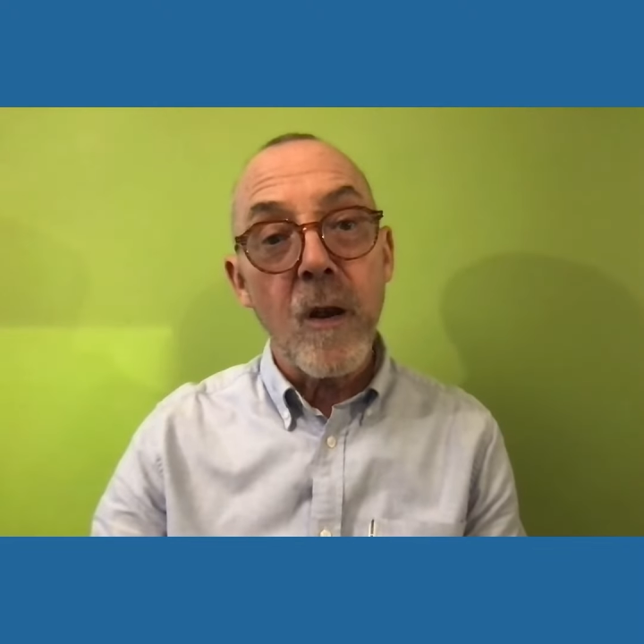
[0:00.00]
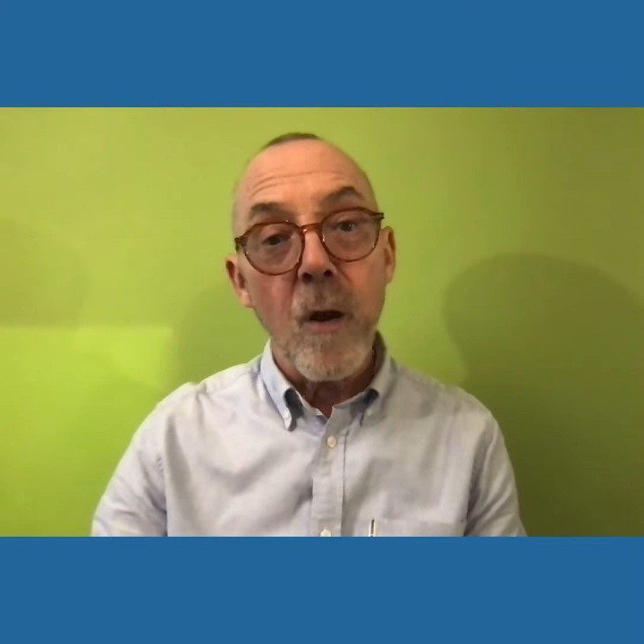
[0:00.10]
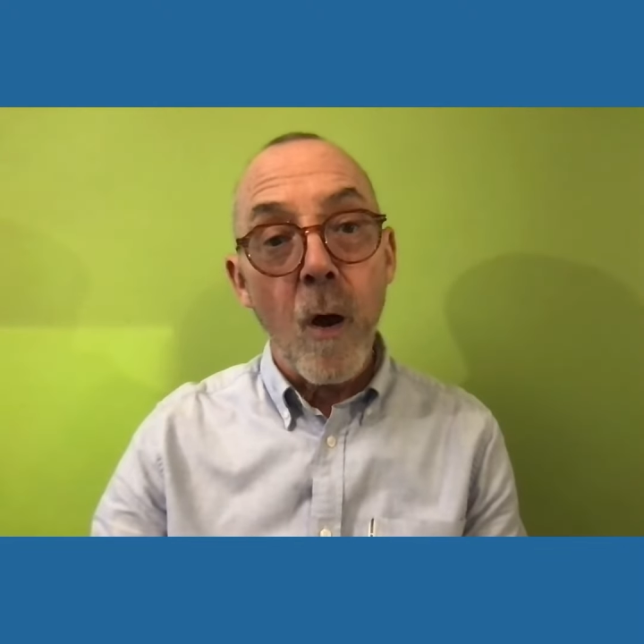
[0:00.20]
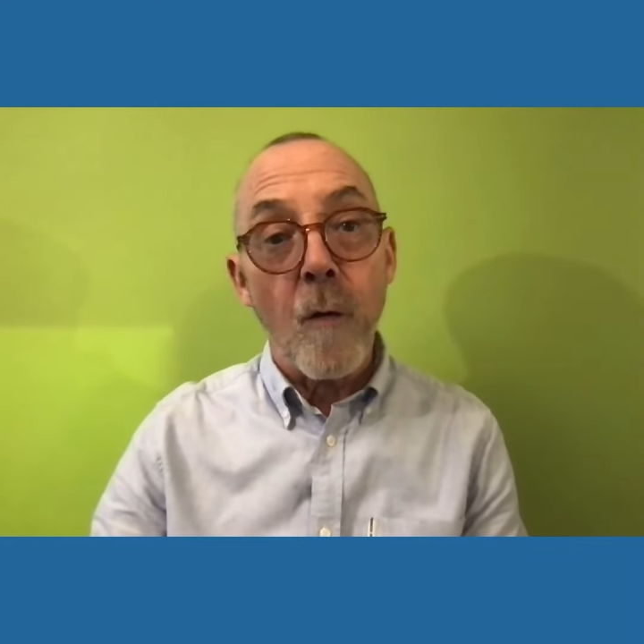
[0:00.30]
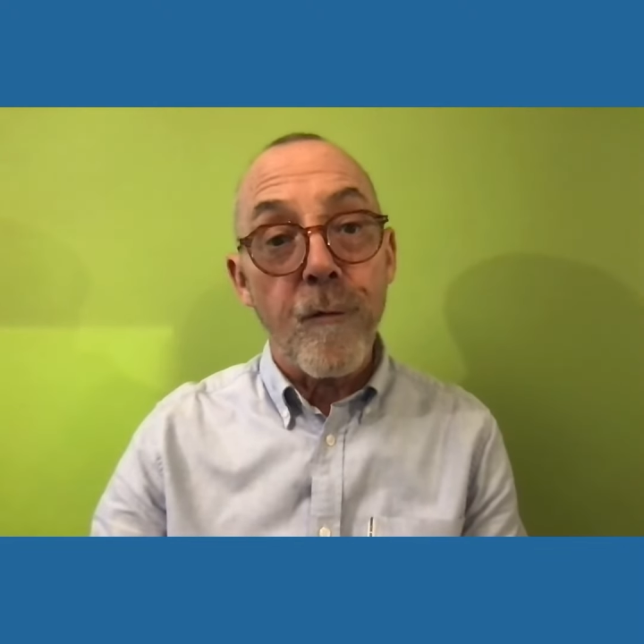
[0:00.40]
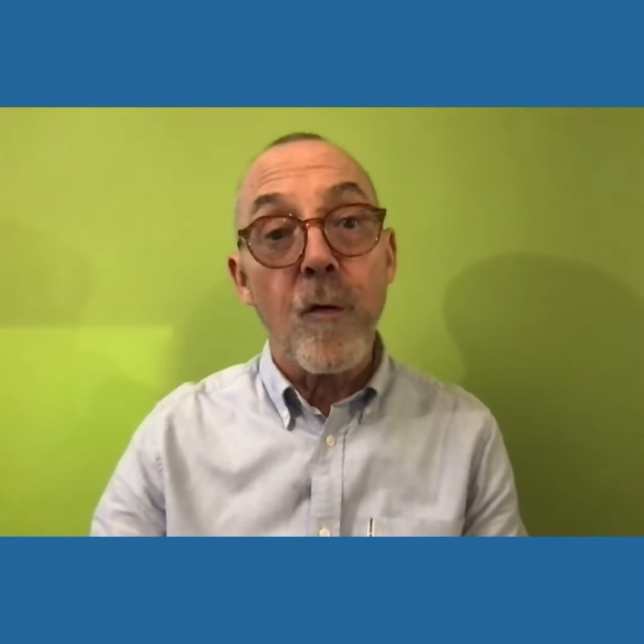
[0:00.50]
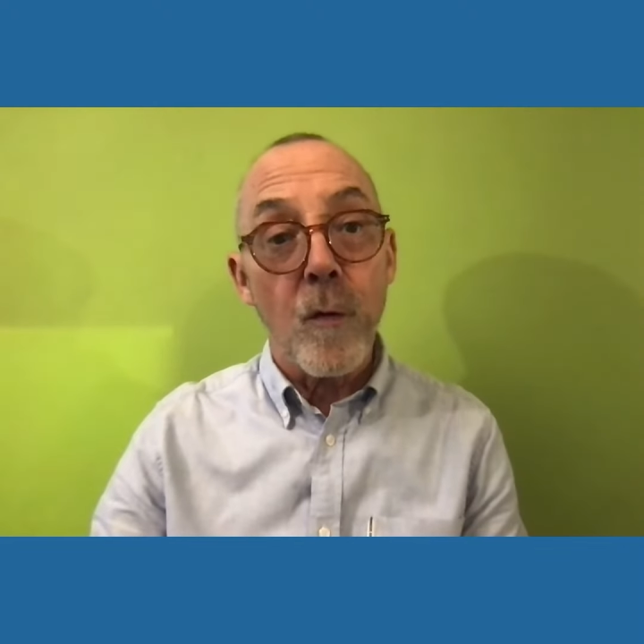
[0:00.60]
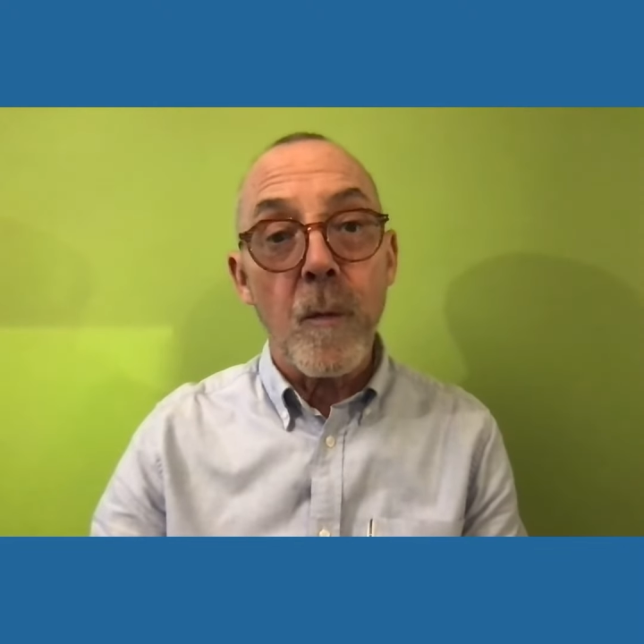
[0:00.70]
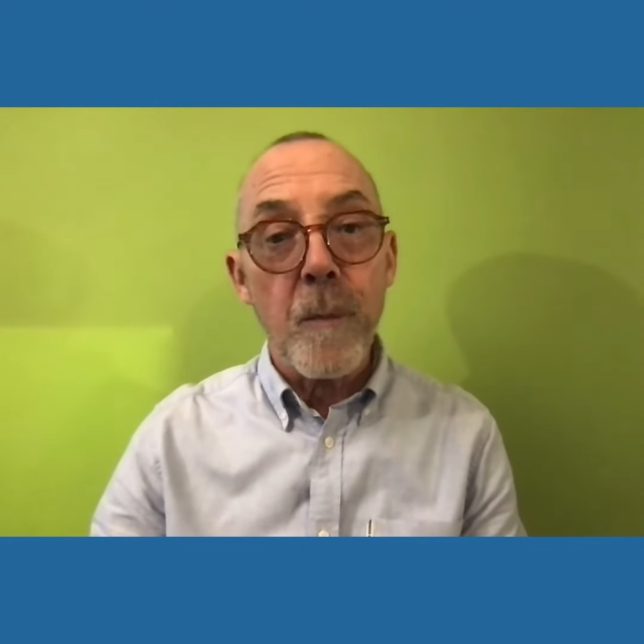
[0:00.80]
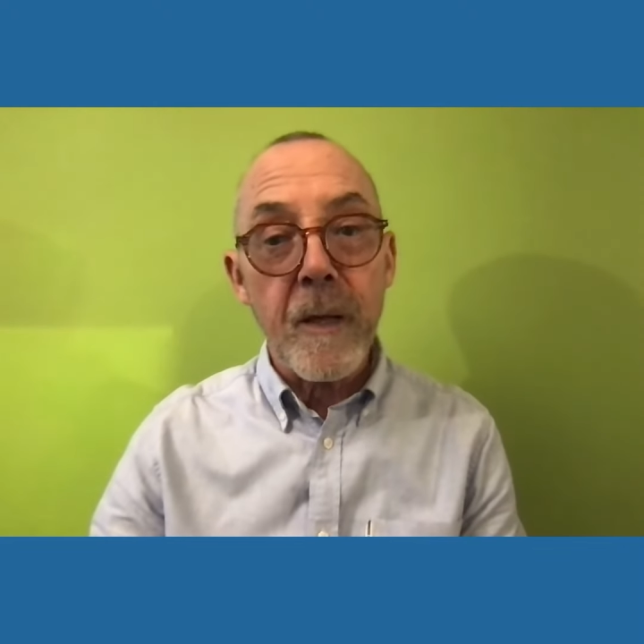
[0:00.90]
lot for
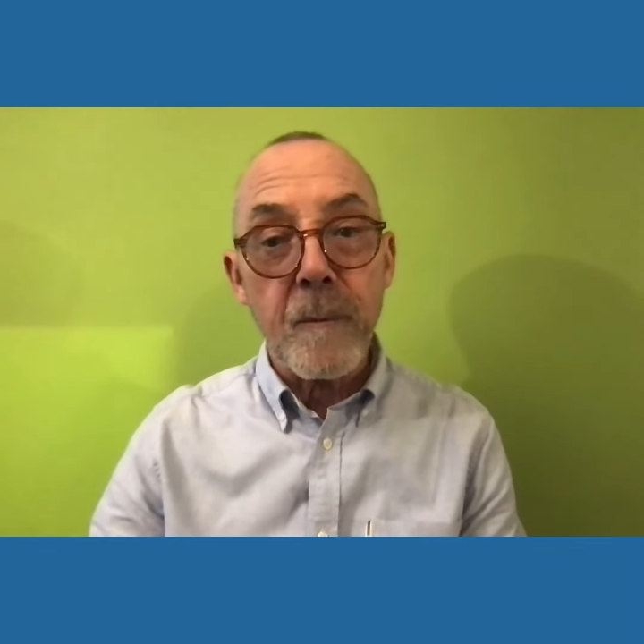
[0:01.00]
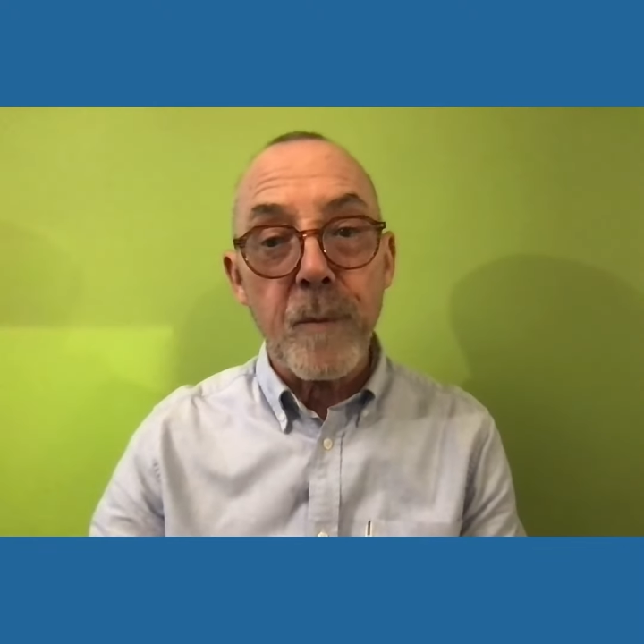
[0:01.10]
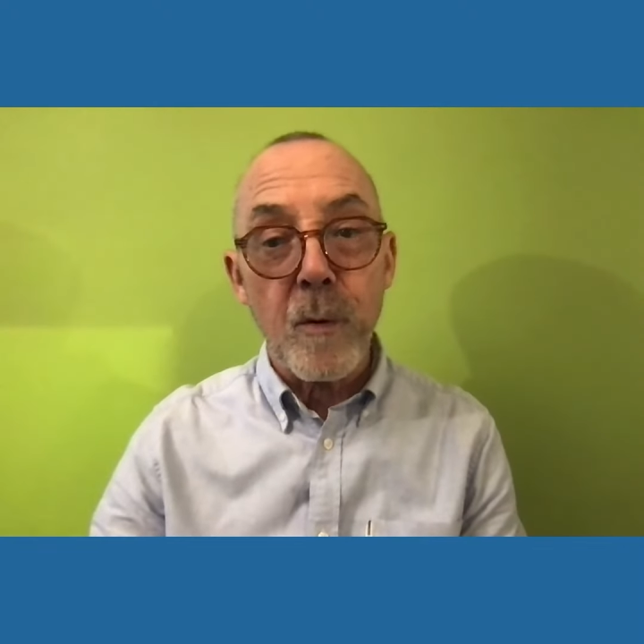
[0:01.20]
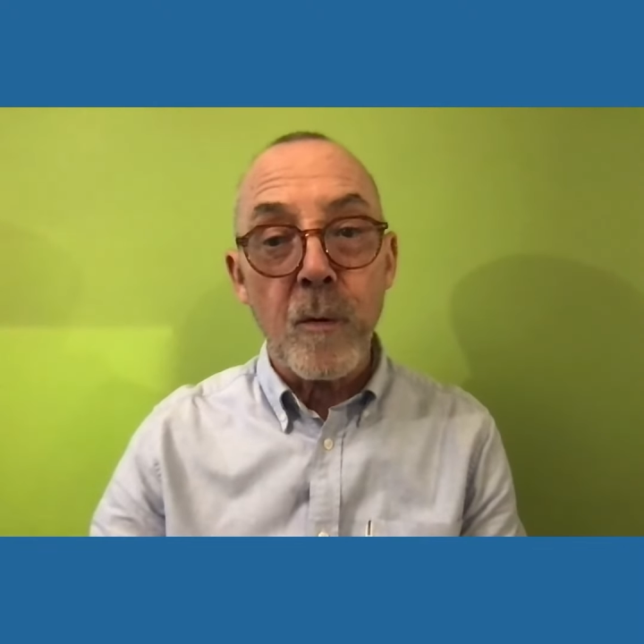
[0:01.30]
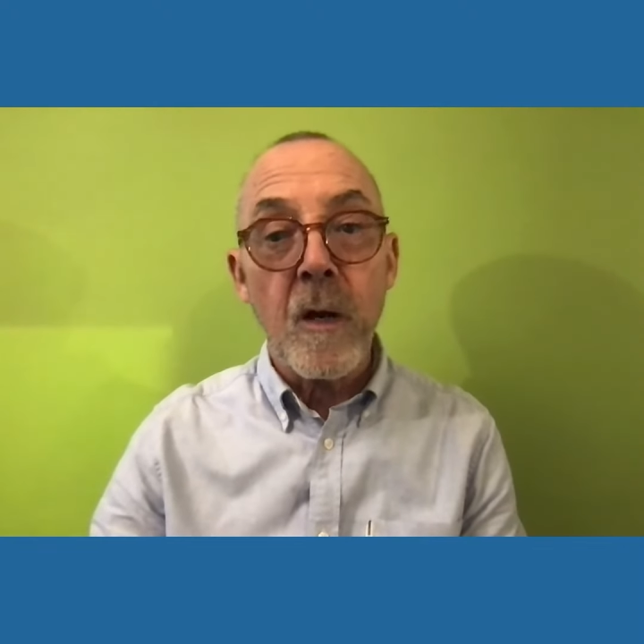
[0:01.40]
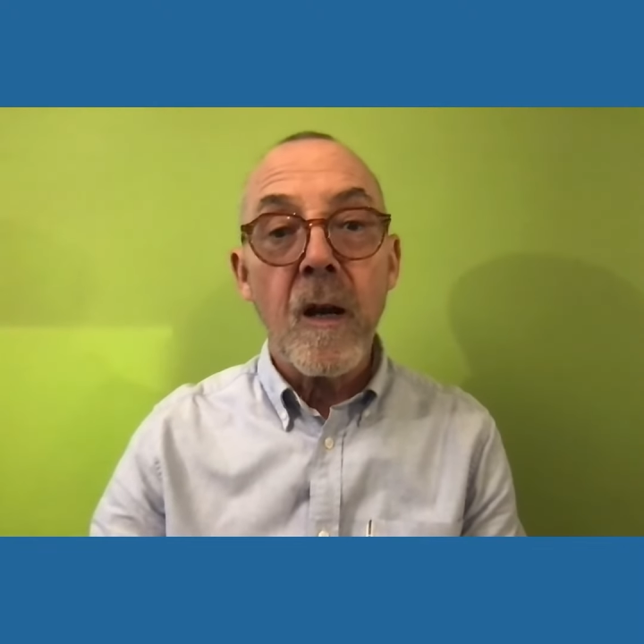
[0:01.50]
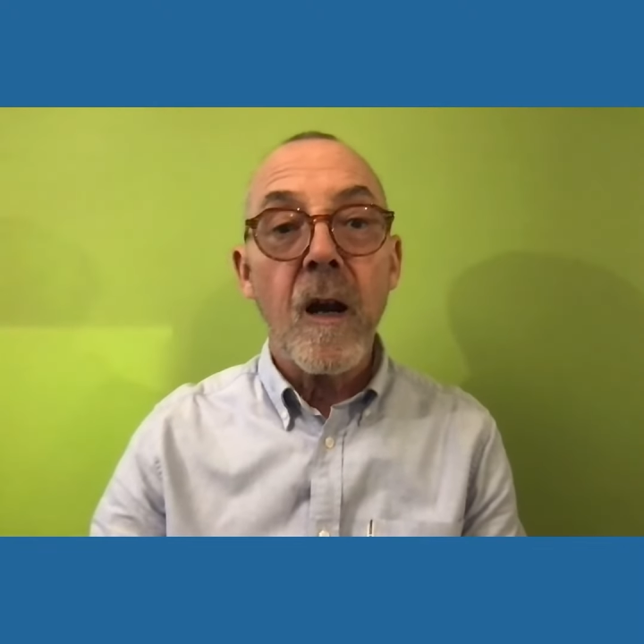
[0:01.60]
other people.